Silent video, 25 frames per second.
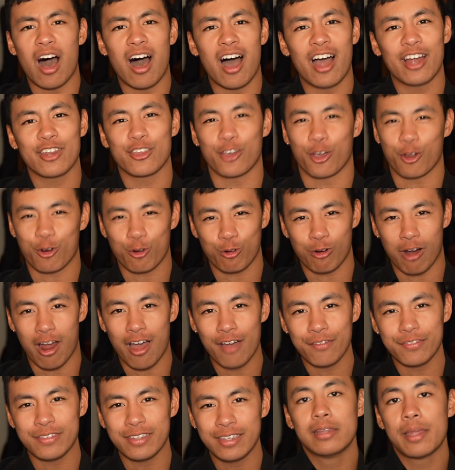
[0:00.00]
art, your
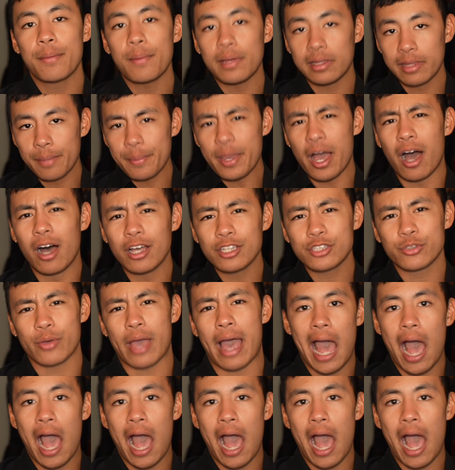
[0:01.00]
craft, let me ask you,